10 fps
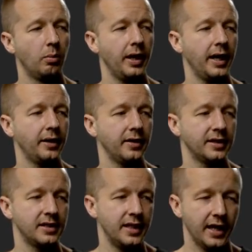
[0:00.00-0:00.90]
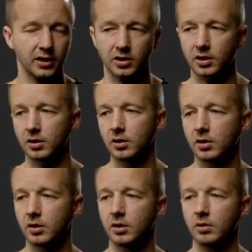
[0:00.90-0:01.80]
by adding this next
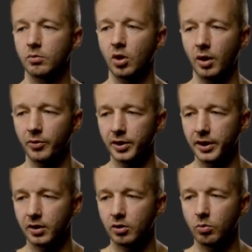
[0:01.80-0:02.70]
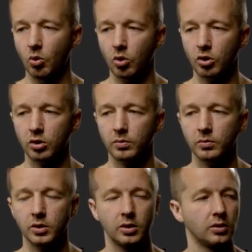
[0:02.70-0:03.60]
property. Border,
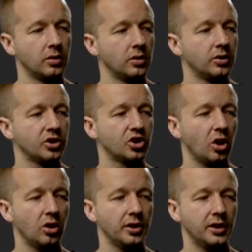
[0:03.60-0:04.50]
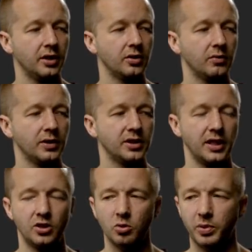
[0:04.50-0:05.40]
solid, let's
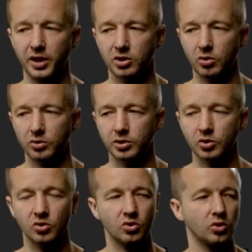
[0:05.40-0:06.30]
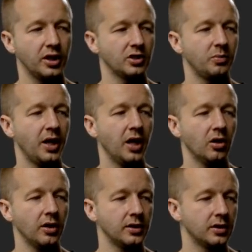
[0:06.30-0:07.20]
say two pixels,
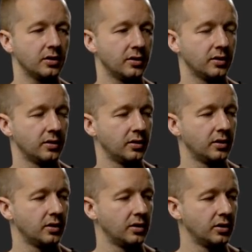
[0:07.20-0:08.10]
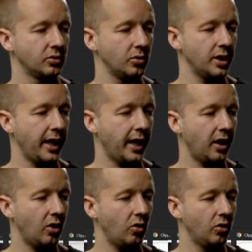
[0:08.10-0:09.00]
transparent. So
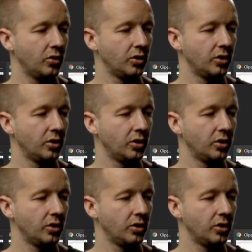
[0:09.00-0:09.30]
now